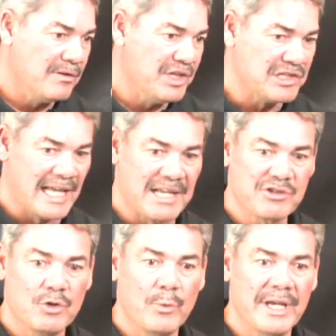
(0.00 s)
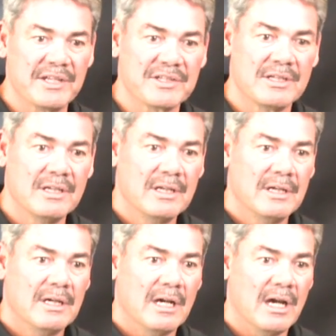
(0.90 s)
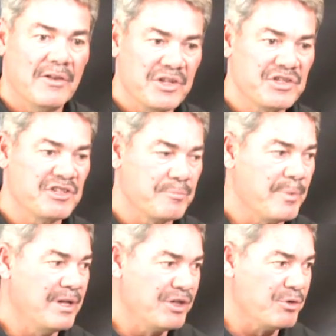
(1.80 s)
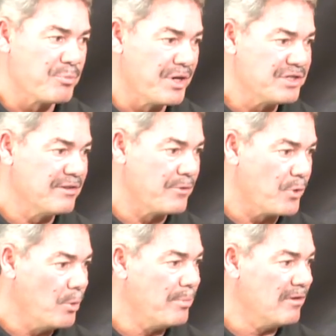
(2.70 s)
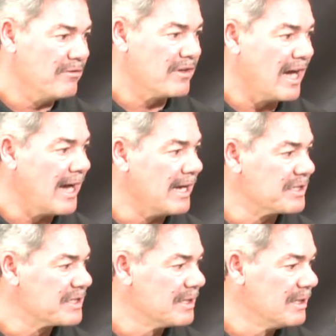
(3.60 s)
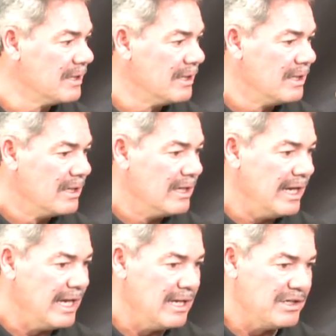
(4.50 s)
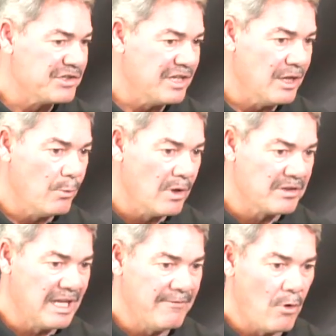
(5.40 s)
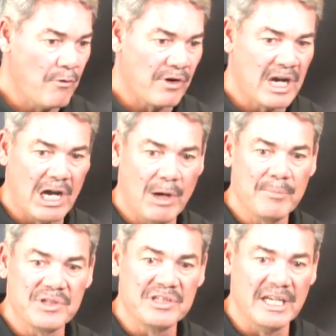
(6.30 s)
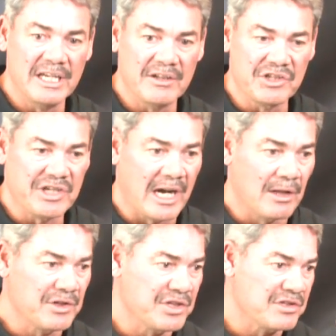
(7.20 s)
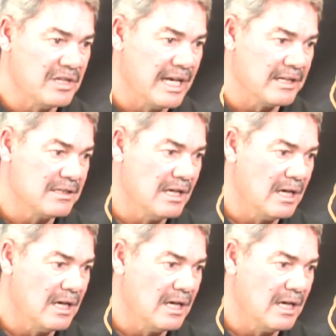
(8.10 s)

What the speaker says: these last 2 weeks. This has been an impressive group of guys. And to see what they've overcome, to see the challenges that